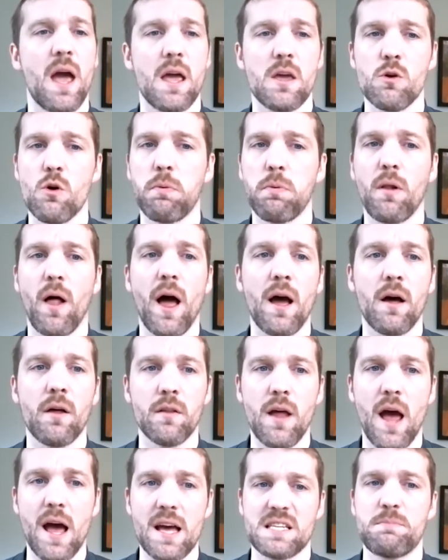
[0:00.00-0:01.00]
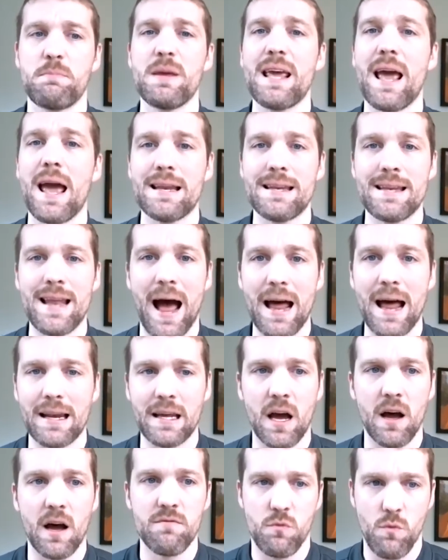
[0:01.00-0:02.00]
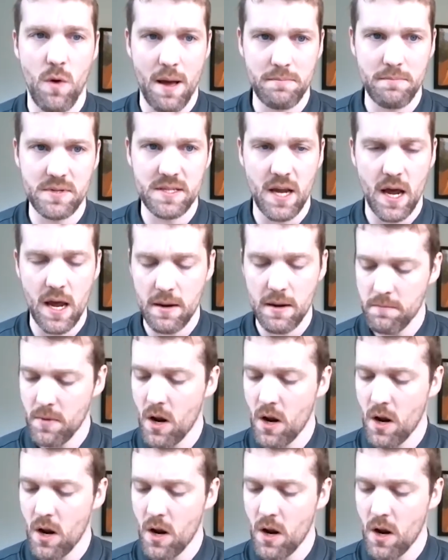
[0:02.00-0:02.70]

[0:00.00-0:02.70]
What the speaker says: You apply on SBA.gov website.